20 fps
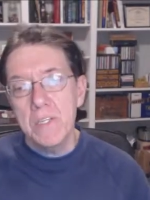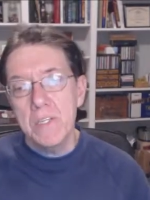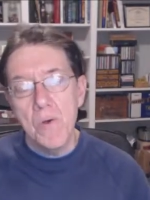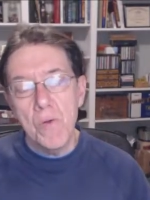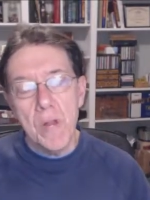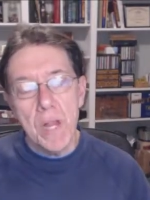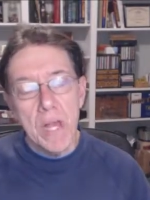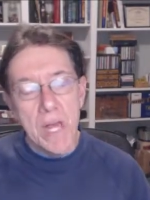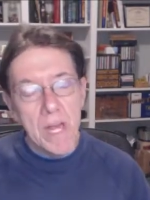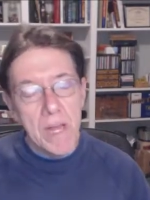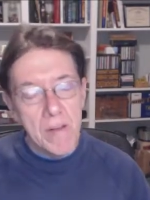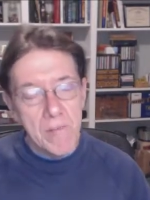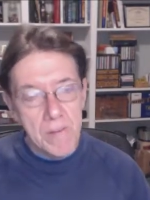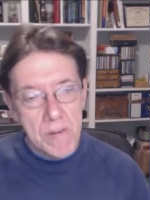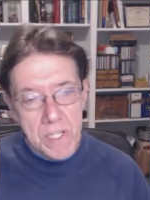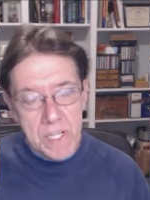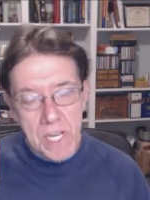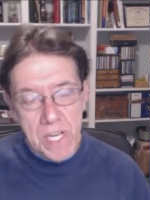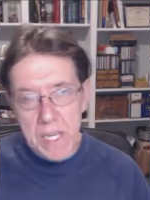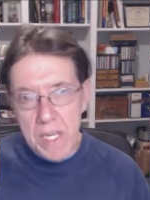Don't
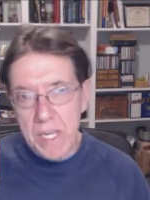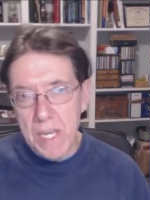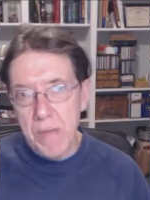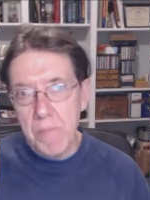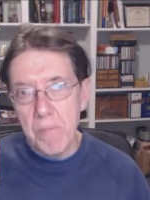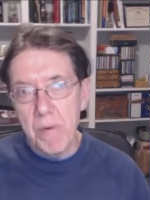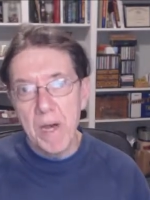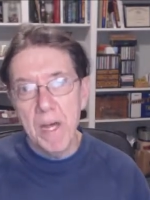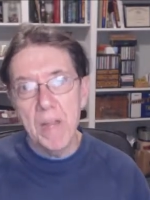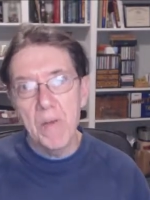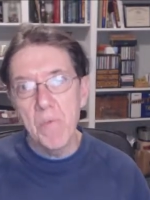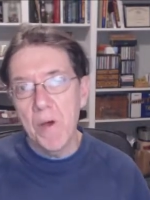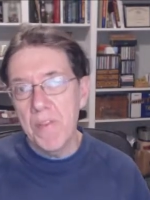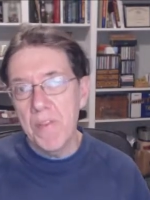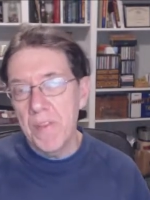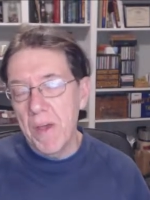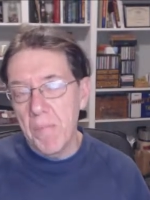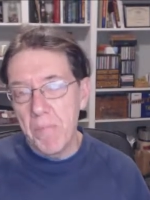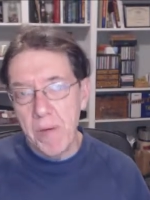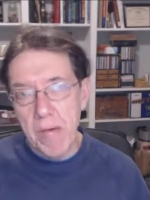ever tell anybody
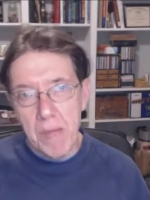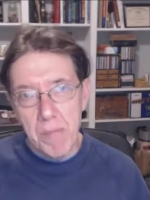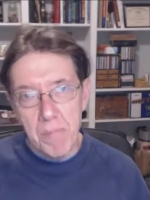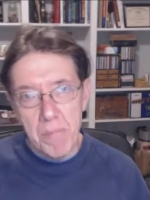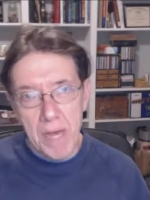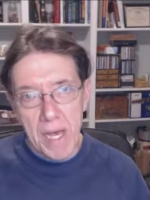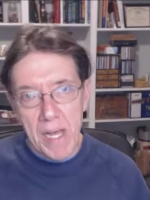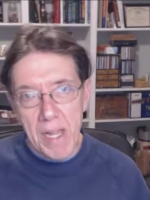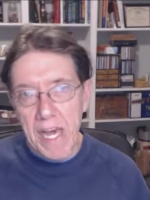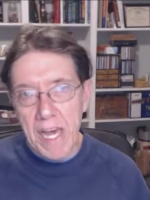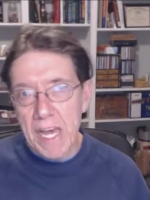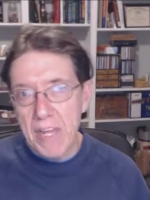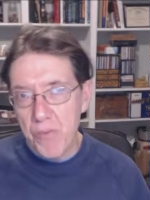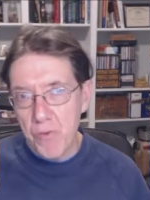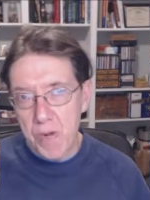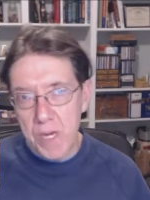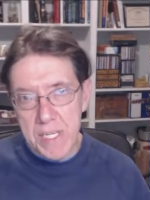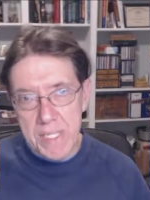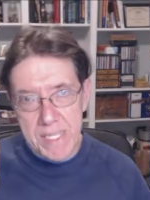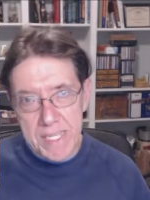what that PayPal
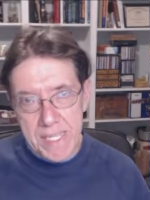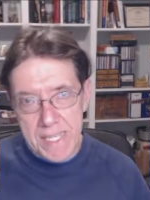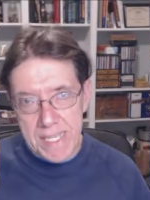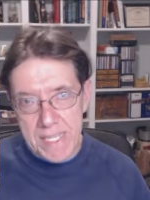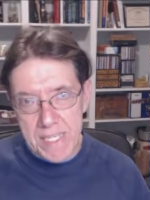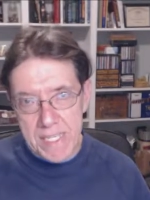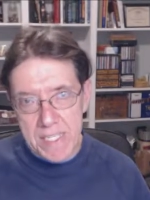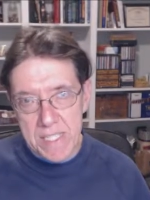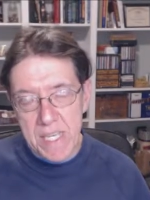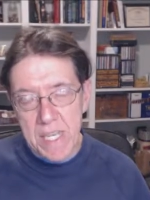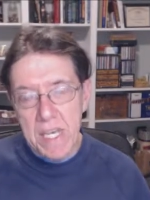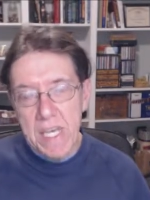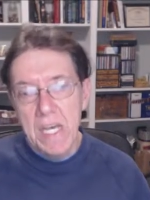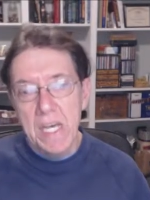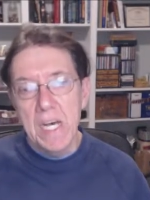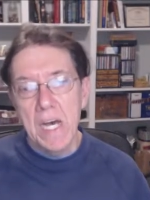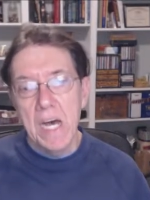address is,